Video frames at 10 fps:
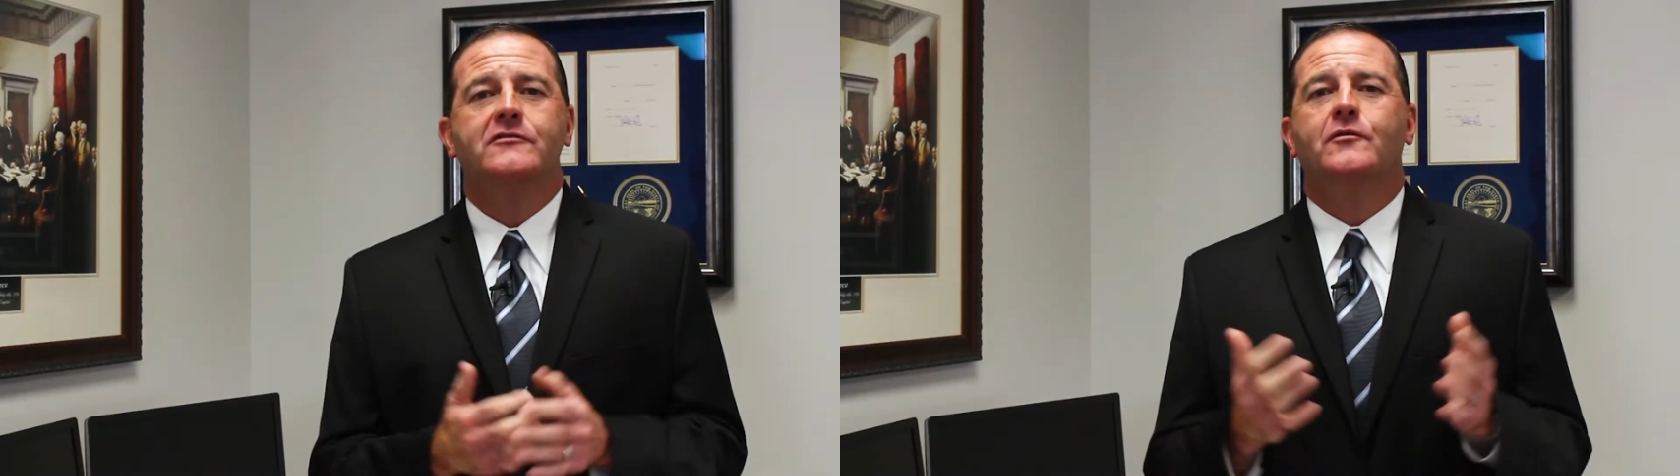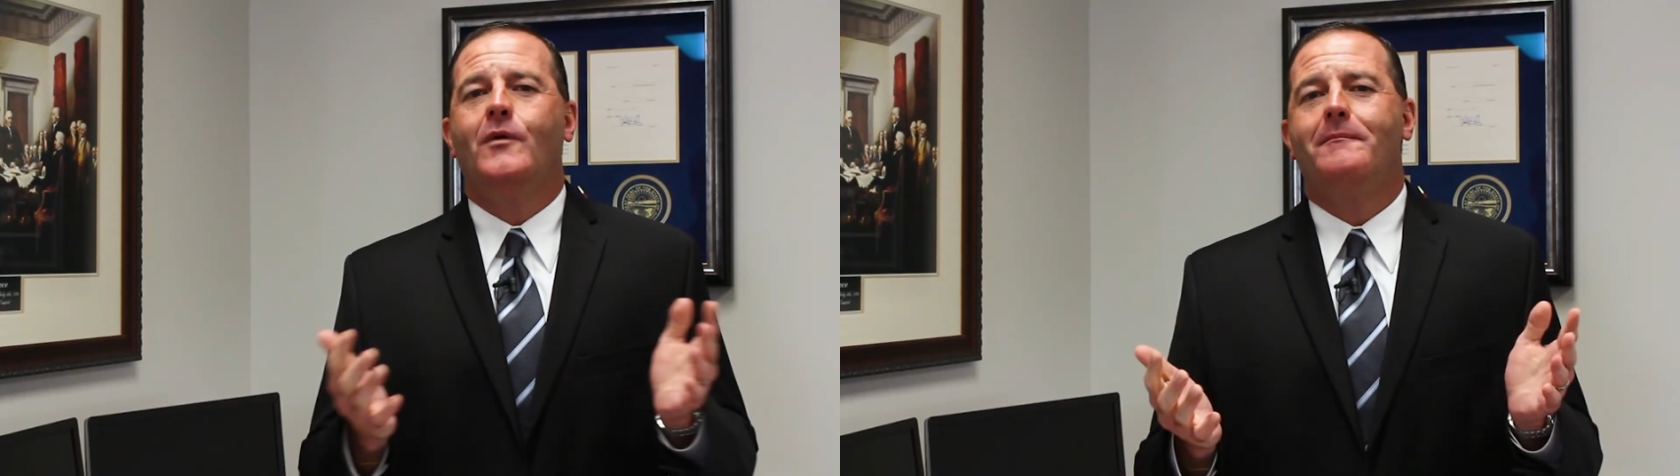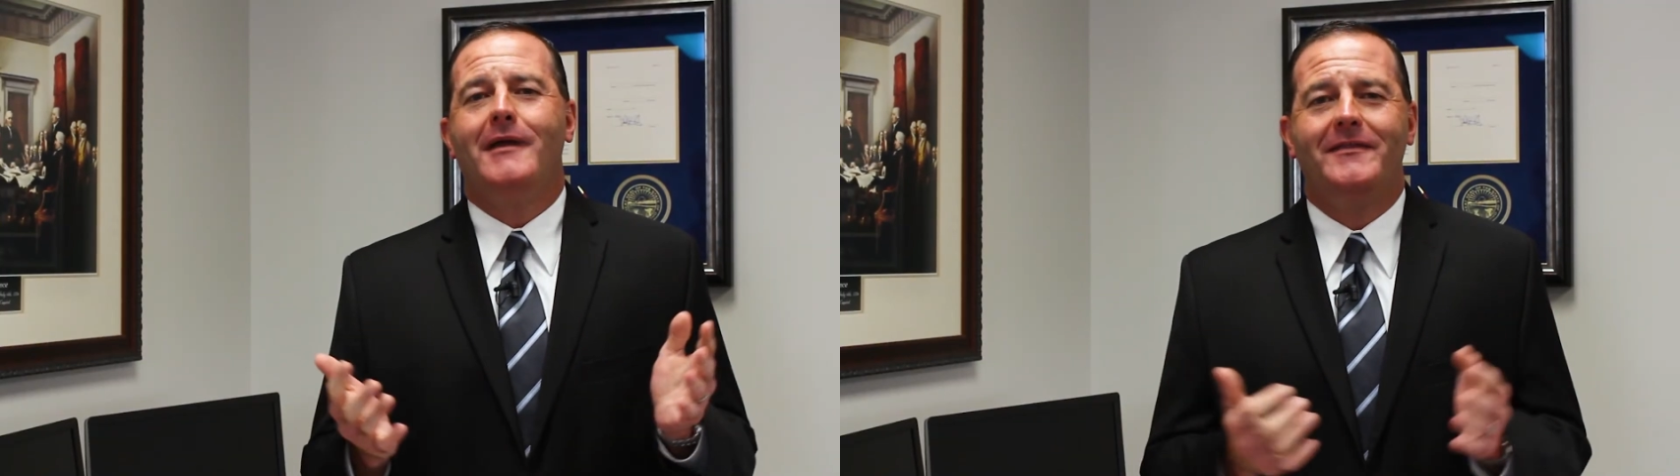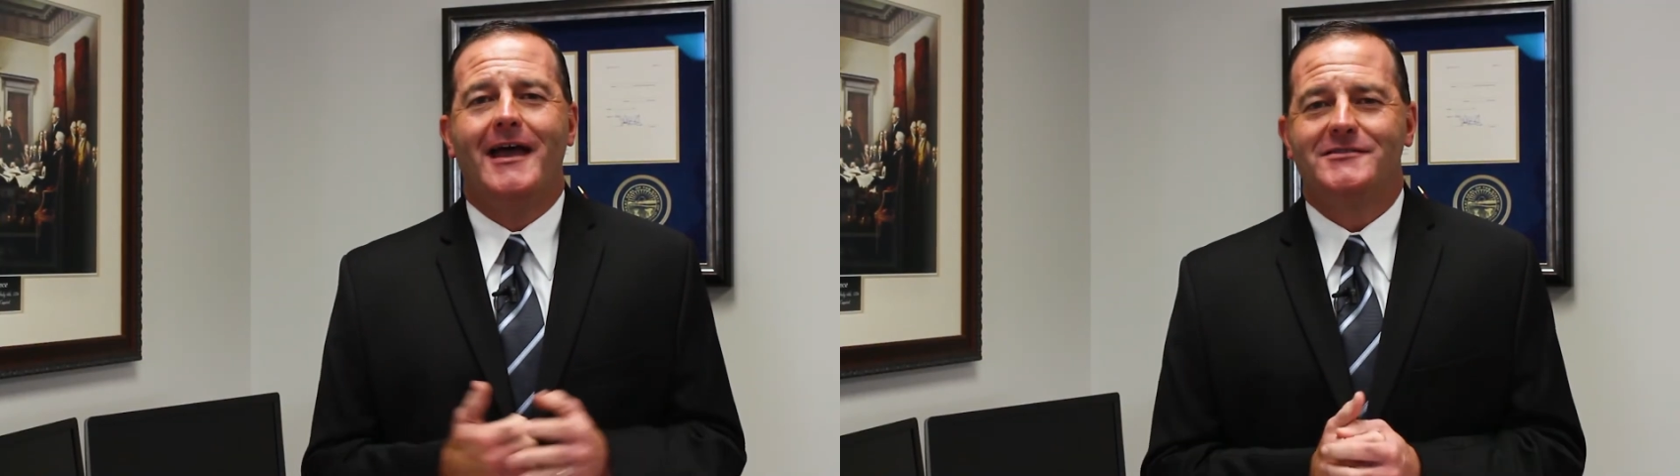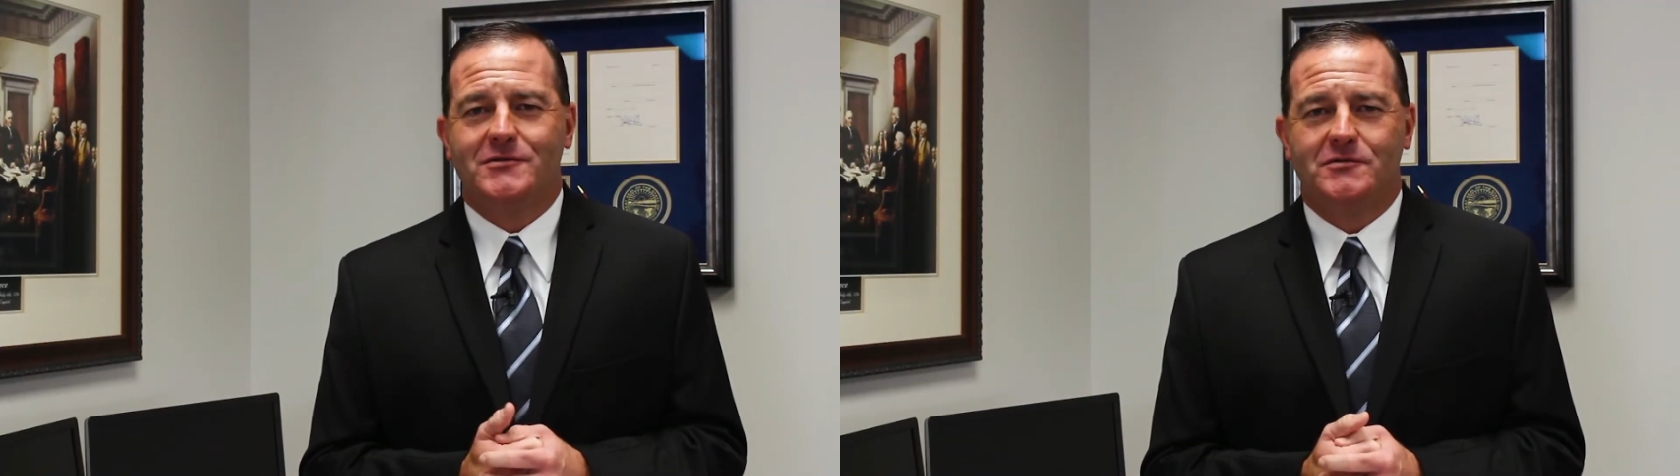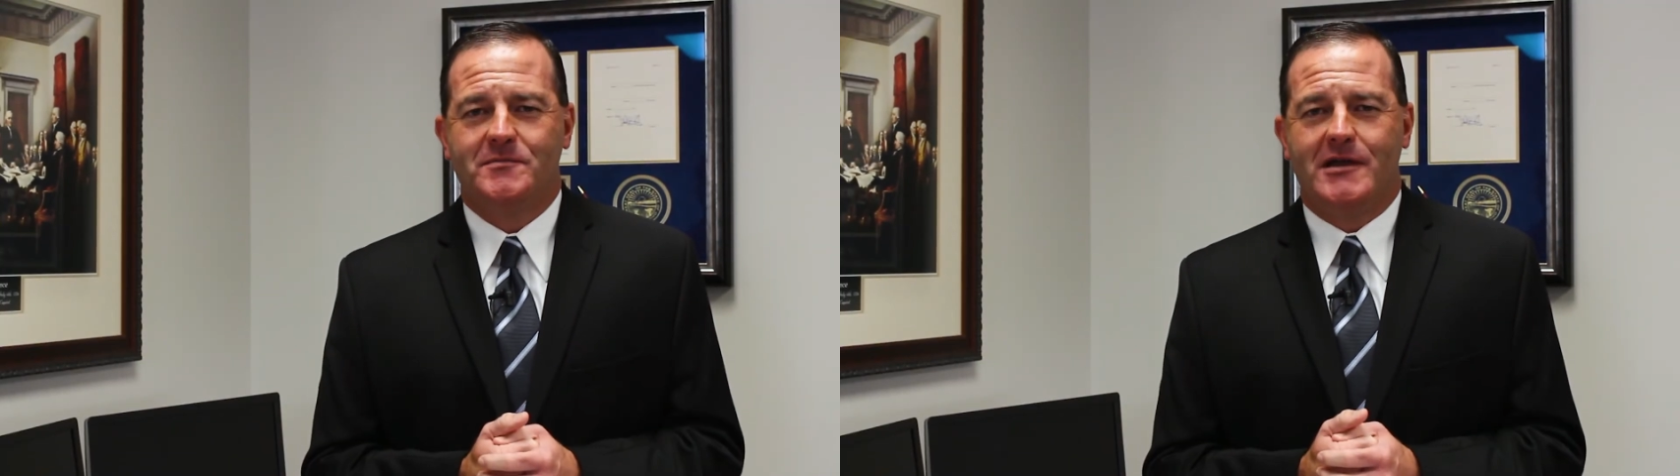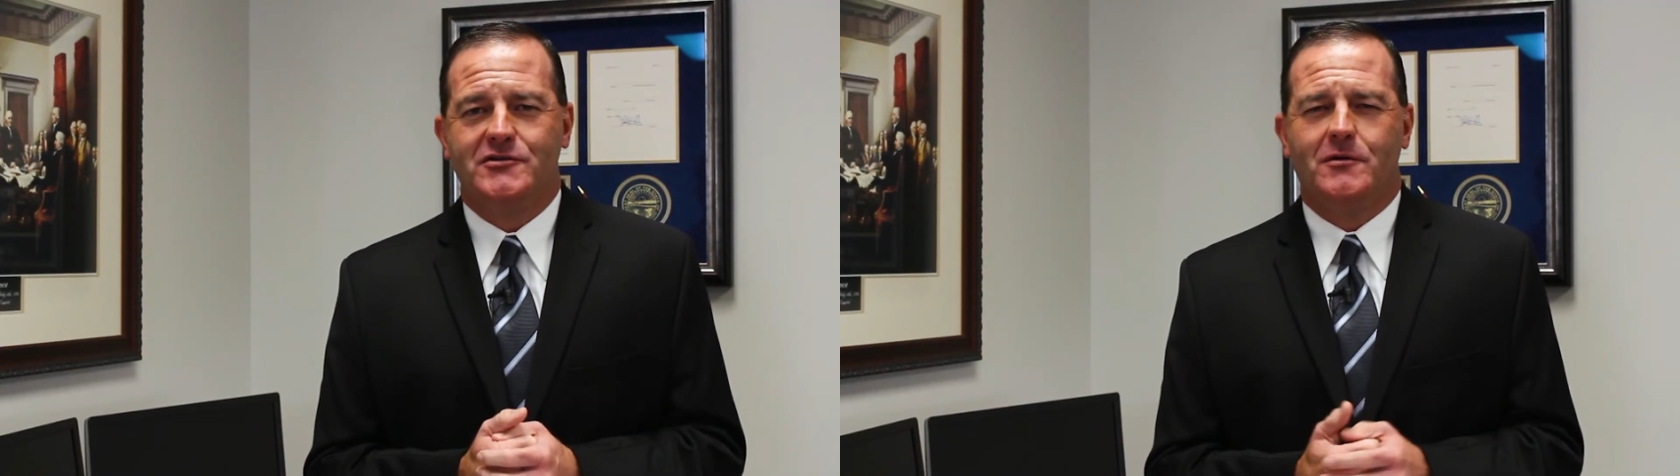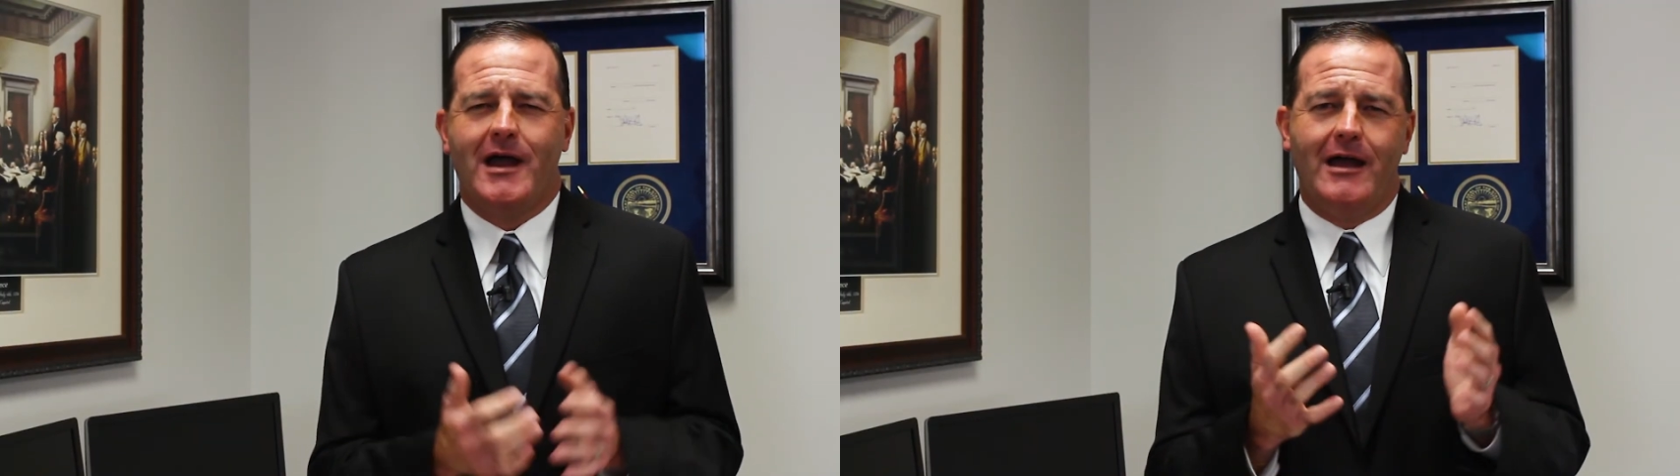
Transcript: So what made that so special?